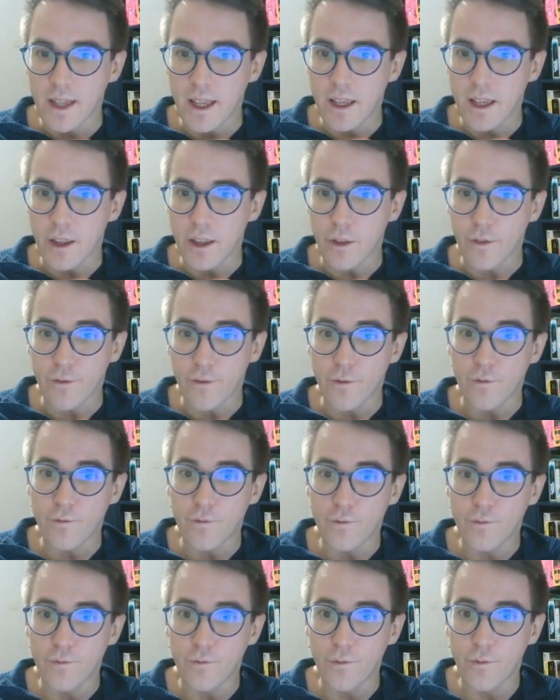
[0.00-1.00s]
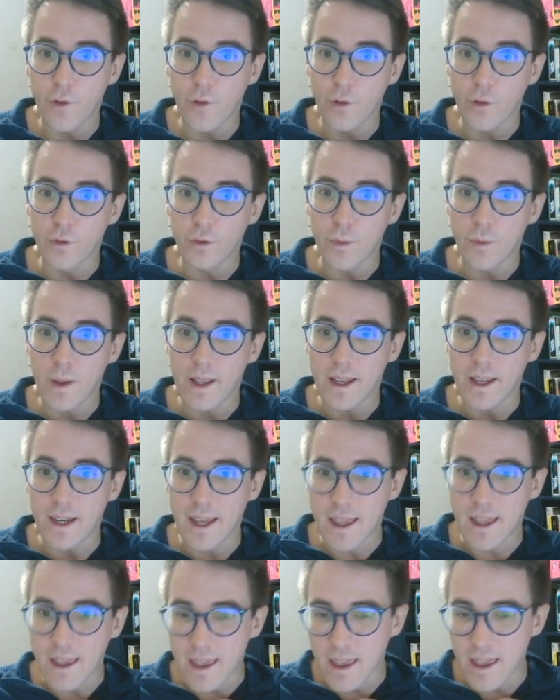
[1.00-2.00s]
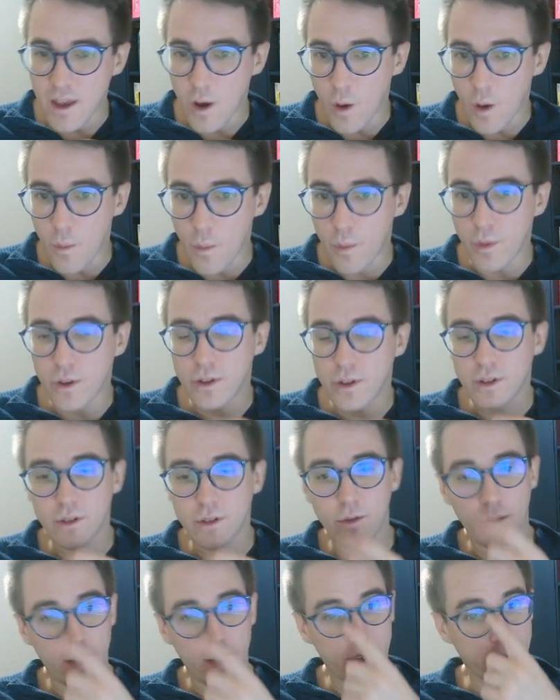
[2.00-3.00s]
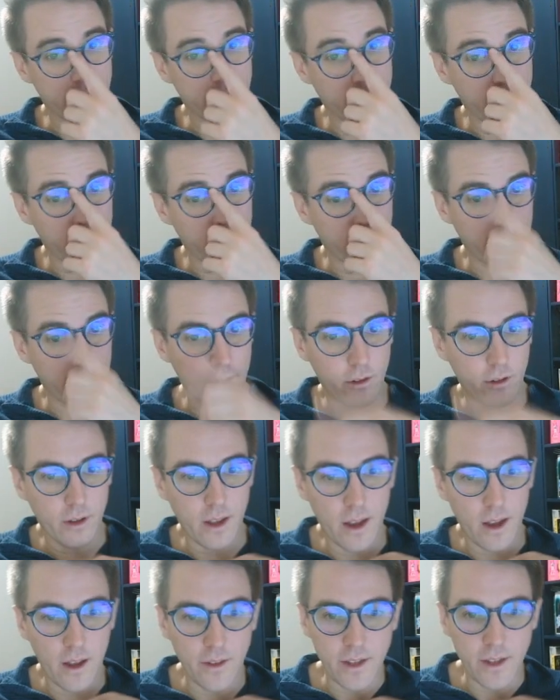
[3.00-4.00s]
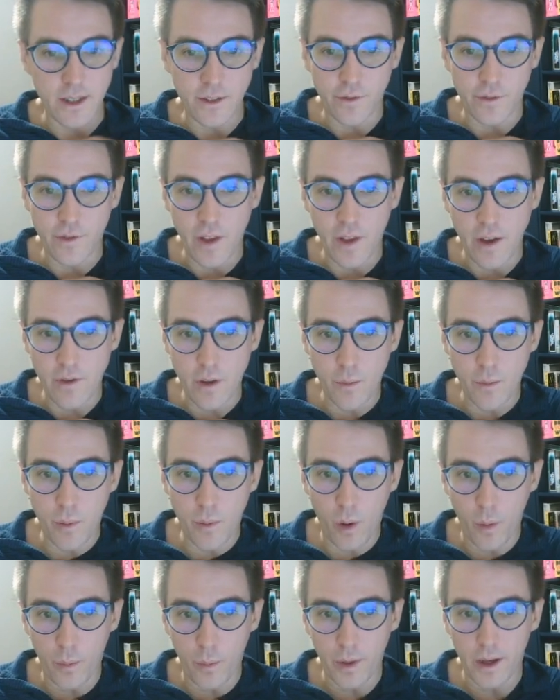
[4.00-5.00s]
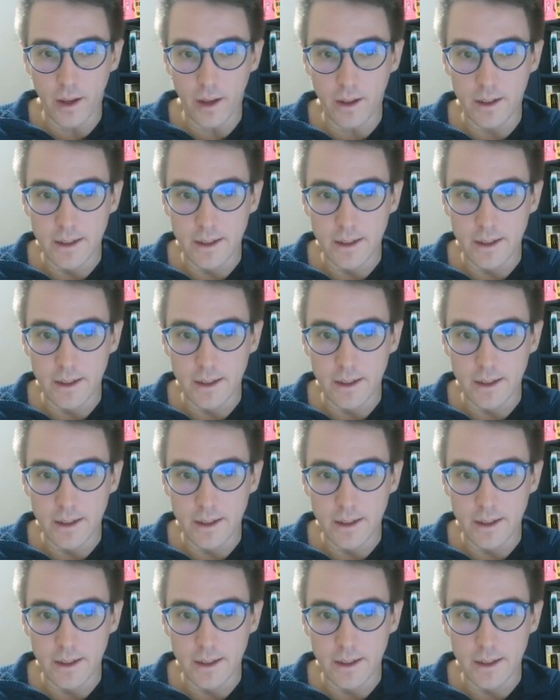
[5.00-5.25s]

You get the Volkswagen E-Up, which is quite an exciting little car. These are very popular.